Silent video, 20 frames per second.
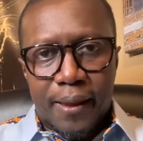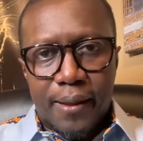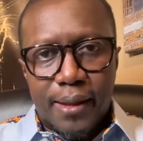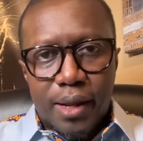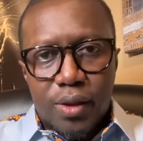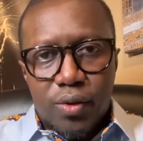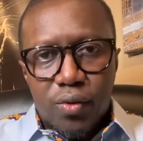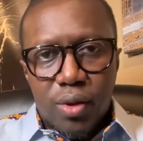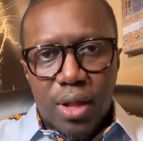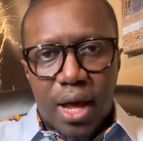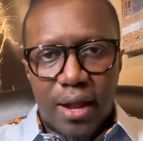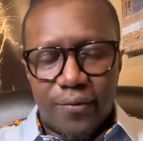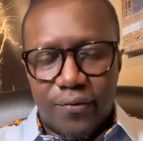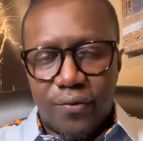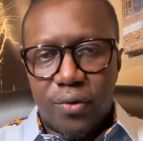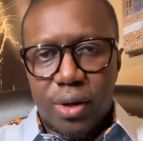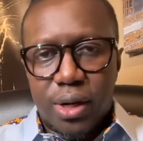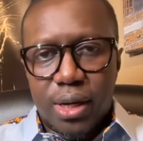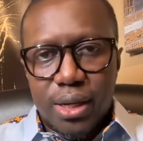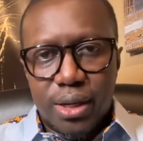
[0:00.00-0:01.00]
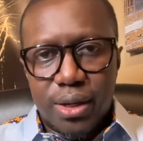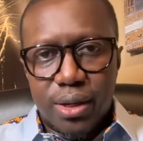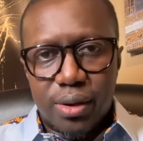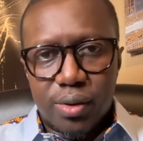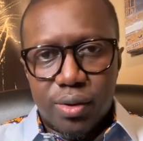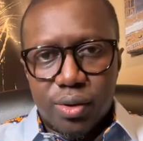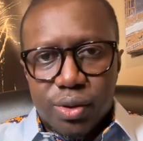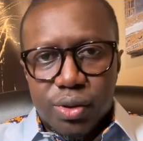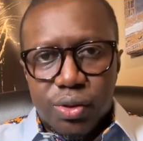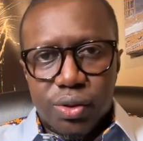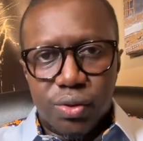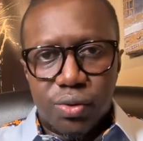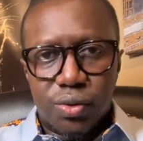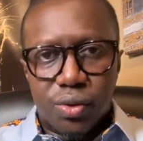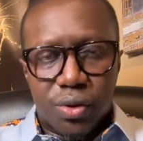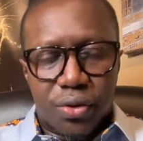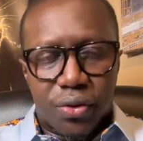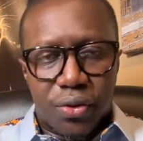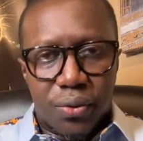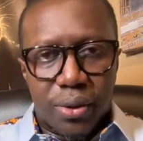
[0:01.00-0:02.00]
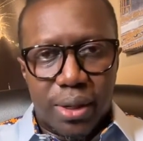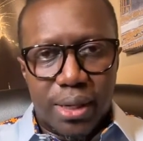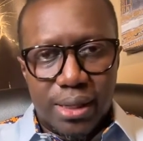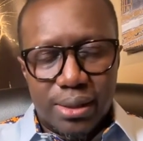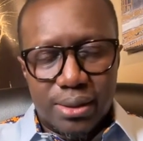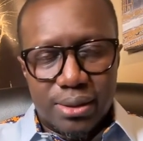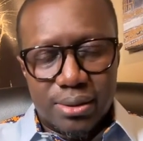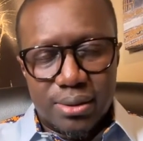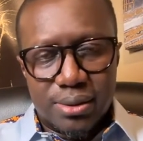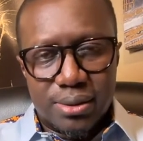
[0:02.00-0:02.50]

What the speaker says: They do that for a year or 2 or 3.